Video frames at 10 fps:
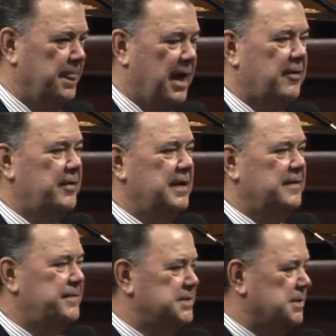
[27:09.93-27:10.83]
Not only in
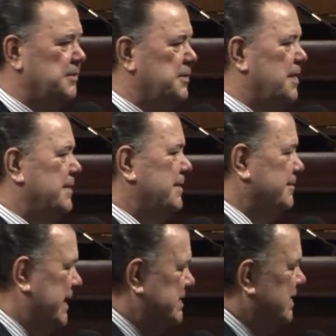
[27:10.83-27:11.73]
the physical realm, it
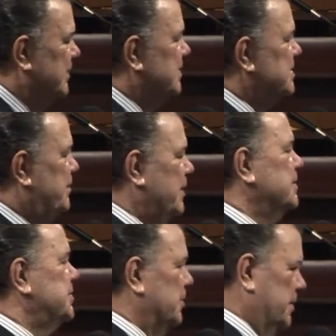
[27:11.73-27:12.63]
means in the
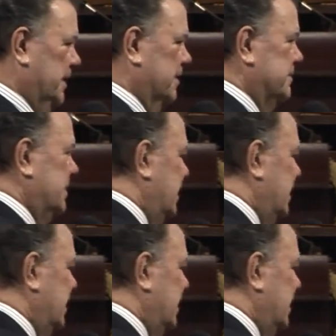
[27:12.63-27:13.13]
spiritual realm